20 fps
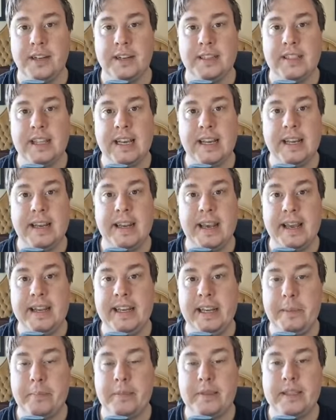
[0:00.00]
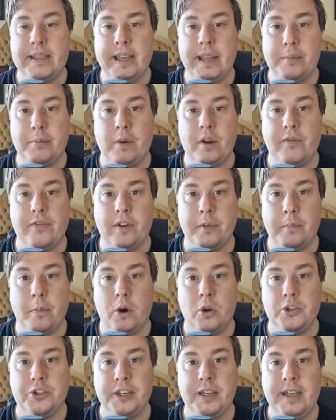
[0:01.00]
It's like a 90% profit
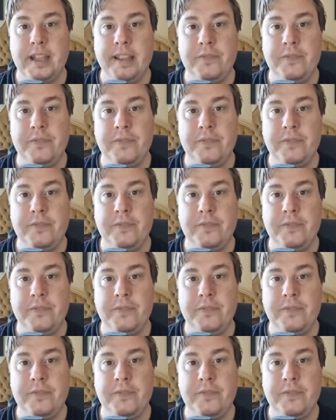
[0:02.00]
margin